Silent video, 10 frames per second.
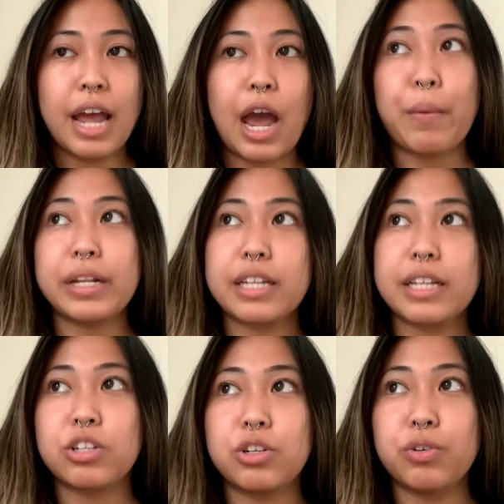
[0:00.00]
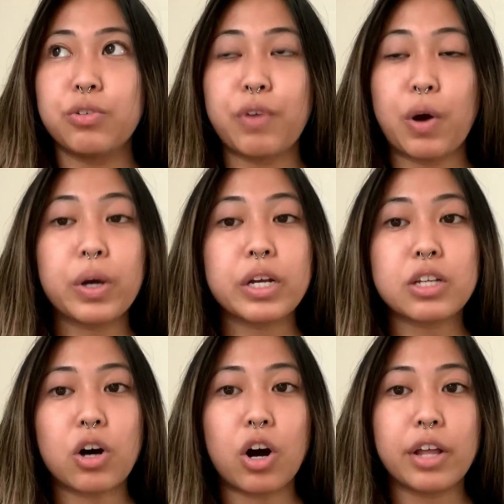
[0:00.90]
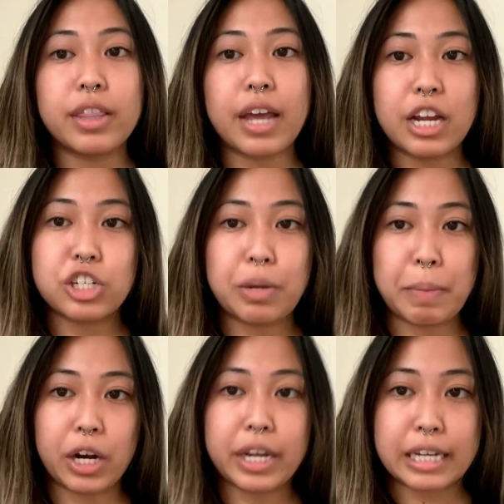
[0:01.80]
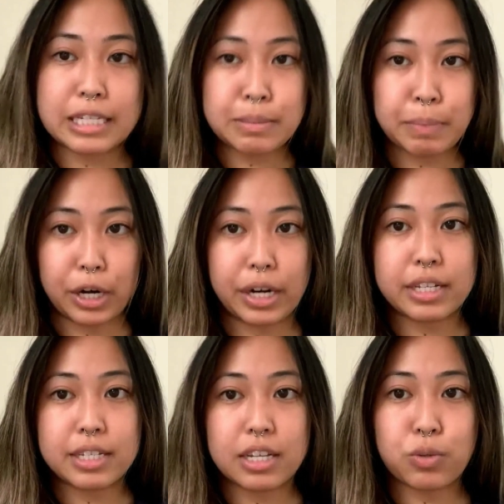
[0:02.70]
And we like to focus on the Asian American experience as